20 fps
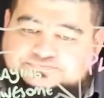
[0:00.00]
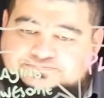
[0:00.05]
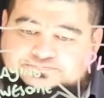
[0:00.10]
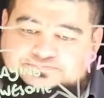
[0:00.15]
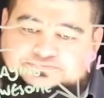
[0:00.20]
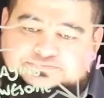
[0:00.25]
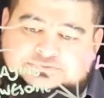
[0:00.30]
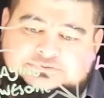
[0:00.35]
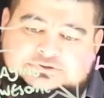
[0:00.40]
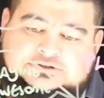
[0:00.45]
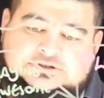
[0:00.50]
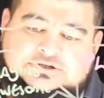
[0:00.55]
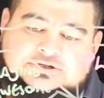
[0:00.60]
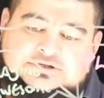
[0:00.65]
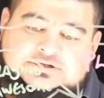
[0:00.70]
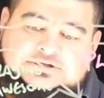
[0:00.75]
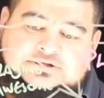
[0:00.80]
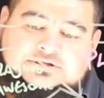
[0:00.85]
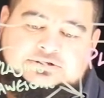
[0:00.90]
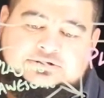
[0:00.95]

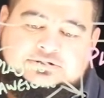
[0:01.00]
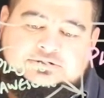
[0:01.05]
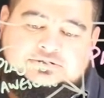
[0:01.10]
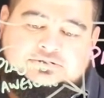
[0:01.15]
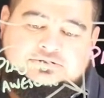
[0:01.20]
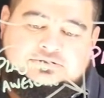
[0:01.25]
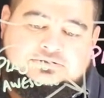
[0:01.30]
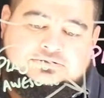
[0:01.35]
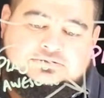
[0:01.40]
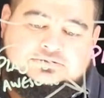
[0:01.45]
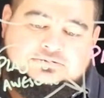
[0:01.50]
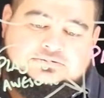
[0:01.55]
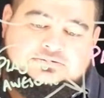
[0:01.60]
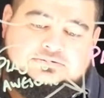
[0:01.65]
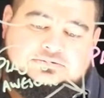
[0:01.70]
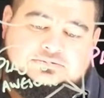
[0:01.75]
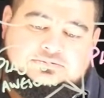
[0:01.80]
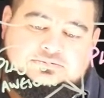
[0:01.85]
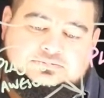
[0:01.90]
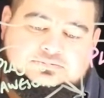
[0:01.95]

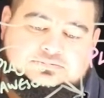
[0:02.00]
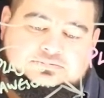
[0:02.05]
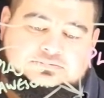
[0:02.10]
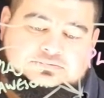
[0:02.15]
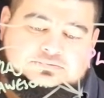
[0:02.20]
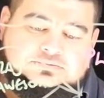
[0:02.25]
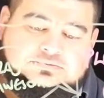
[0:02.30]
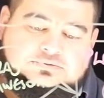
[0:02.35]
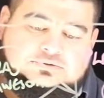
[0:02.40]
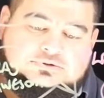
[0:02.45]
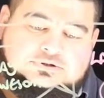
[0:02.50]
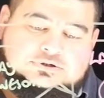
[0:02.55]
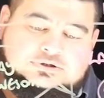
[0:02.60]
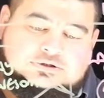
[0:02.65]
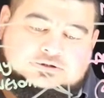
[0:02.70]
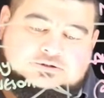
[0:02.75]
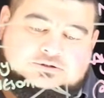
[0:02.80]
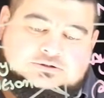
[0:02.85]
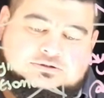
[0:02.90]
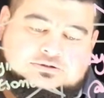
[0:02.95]

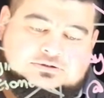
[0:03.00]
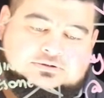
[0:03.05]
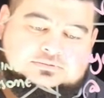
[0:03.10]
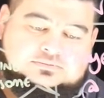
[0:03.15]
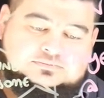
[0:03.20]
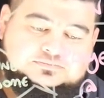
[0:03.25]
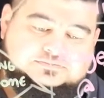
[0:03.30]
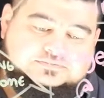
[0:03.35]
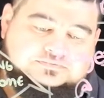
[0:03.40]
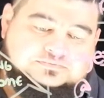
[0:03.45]
Nobody speaks.